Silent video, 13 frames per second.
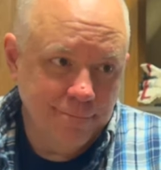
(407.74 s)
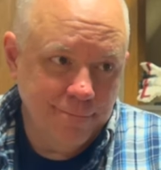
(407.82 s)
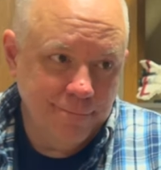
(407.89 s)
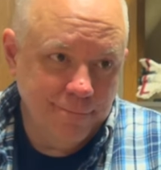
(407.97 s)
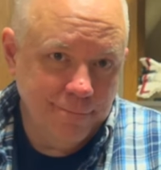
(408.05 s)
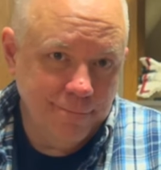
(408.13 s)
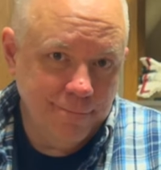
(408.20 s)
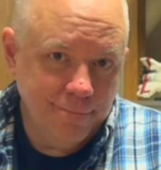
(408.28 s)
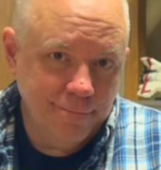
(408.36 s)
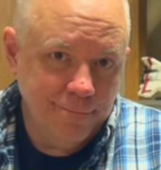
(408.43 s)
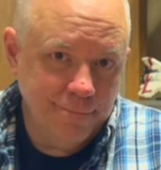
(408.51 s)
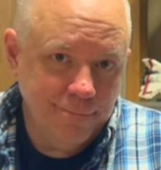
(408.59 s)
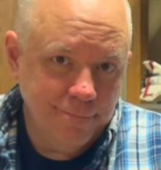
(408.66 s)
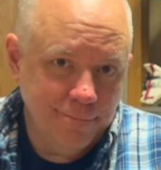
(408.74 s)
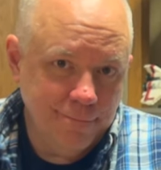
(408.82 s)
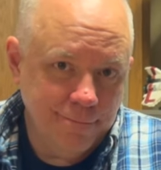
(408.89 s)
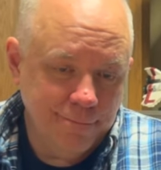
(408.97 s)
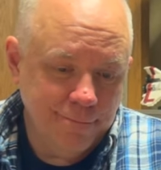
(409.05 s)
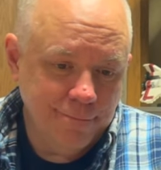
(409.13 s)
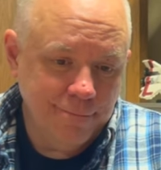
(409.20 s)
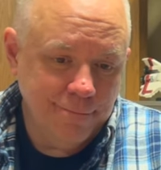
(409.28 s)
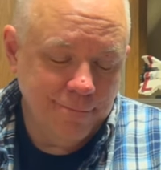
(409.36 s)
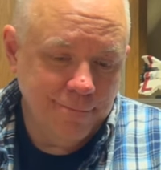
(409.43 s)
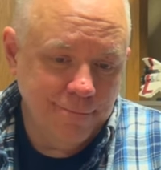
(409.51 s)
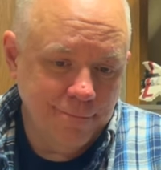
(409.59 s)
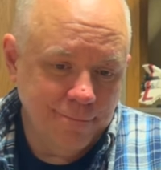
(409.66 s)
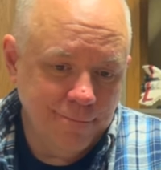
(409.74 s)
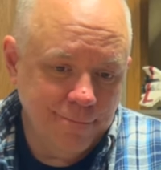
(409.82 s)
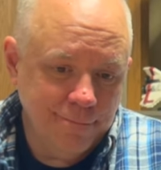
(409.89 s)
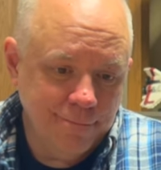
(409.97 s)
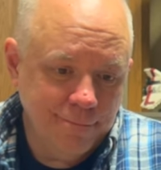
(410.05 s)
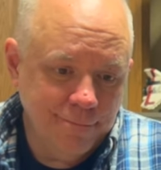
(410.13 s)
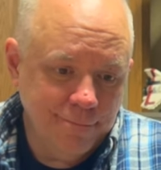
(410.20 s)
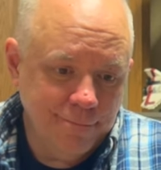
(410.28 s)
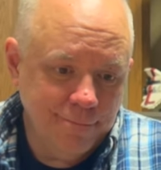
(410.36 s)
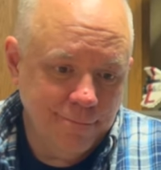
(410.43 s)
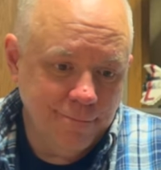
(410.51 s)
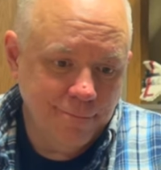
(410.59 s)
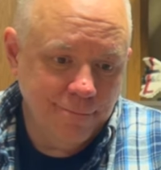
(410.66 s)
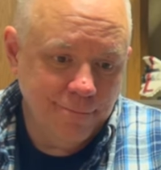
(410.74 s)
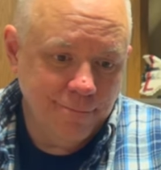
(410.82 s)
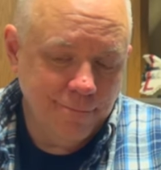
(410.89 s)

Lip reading: [no speech]